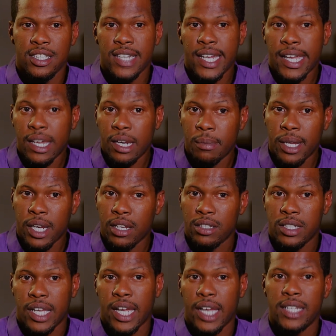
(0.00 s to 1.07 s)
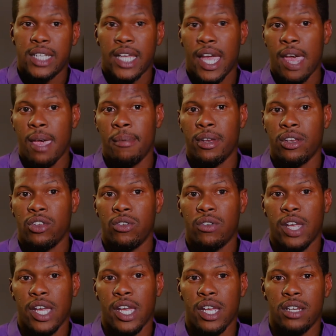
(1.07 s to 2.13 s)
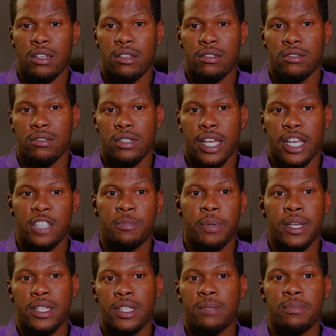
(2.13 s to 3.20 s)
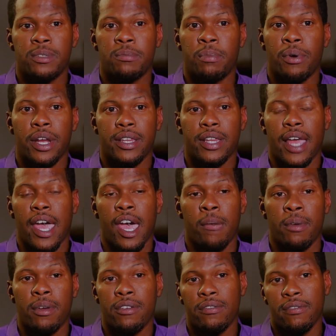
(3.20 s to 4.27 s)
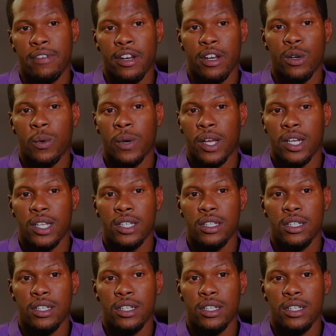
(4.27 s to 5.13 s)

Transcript: It's like anybody else that has a habit. You can't expect them to break the habit very quickly.